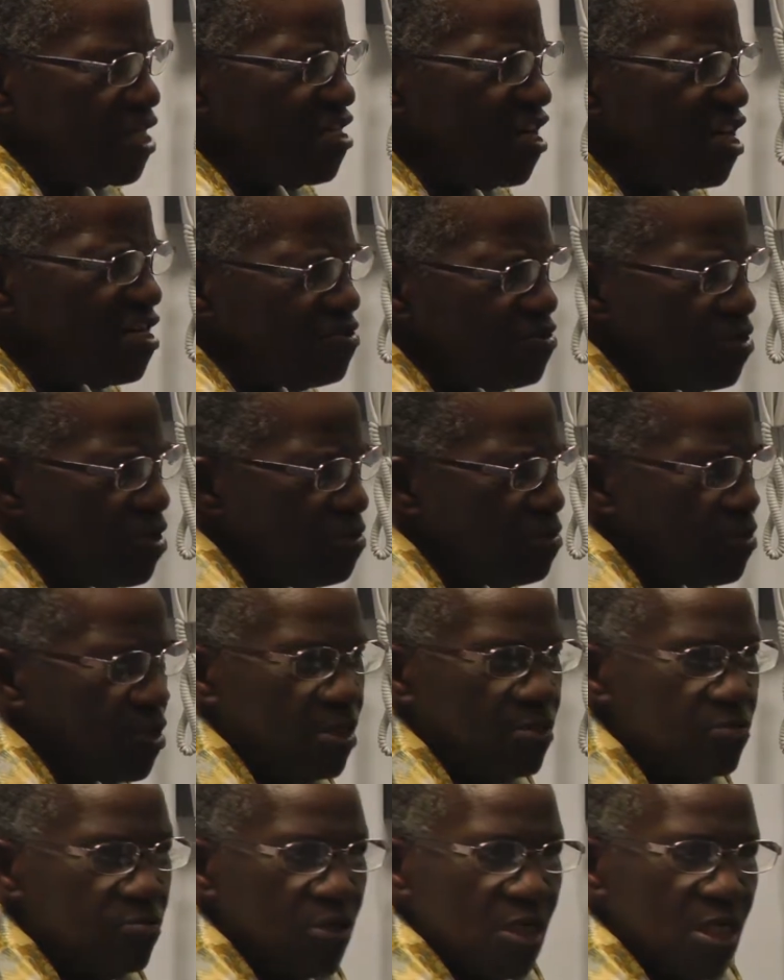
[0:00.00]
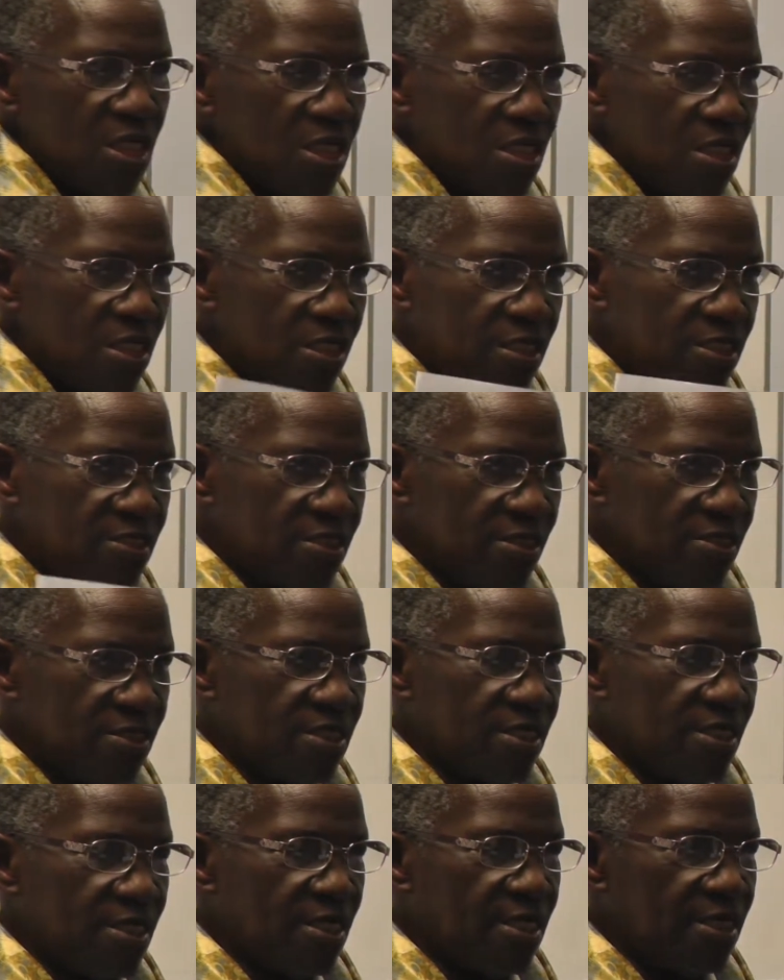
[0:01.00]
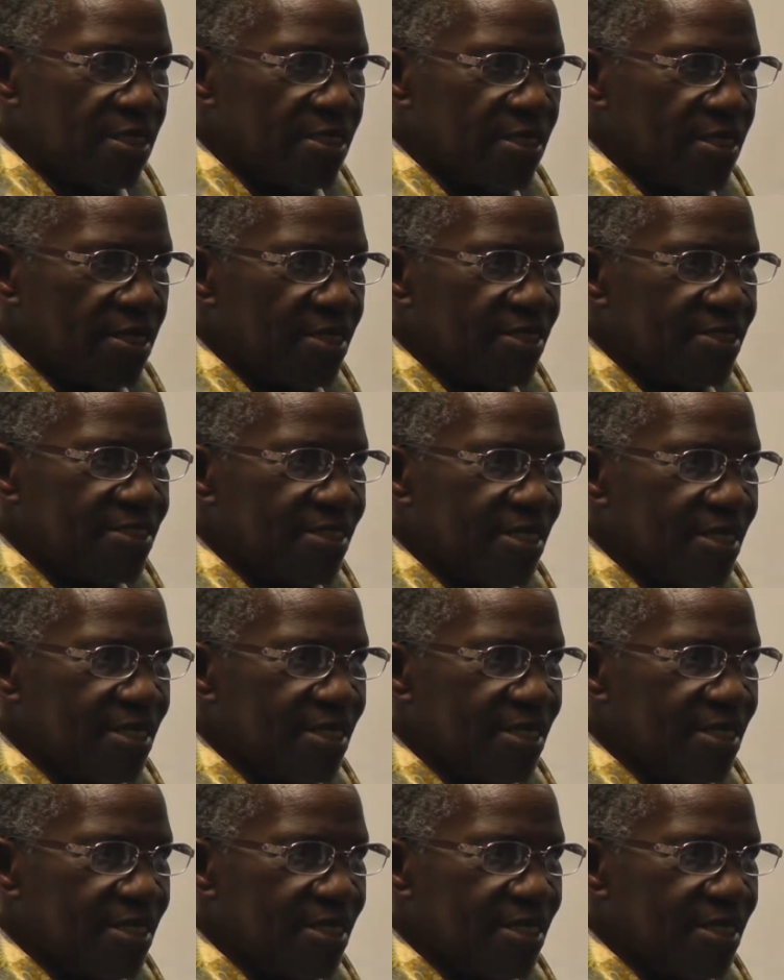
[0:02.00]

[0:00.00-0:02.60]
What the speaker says: no, there's nothing like that.